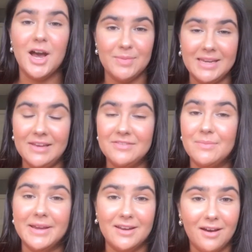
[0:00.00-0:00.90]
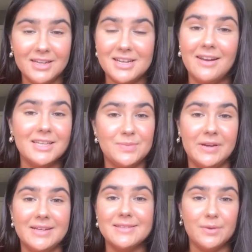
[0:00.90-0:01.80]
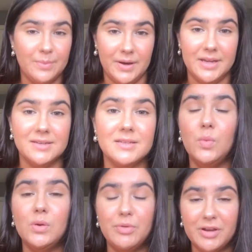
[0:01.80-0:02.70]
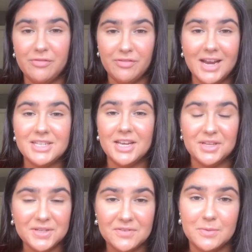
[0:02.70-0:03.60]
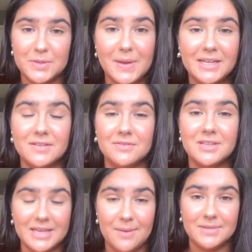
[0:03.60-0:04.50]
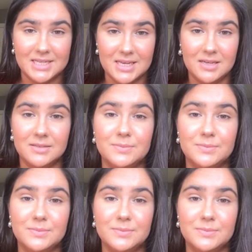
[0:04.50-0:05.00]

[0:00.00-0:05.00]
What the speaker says: I believe that my knowledge and experience combined will bring a fresh and useful perspective to the MC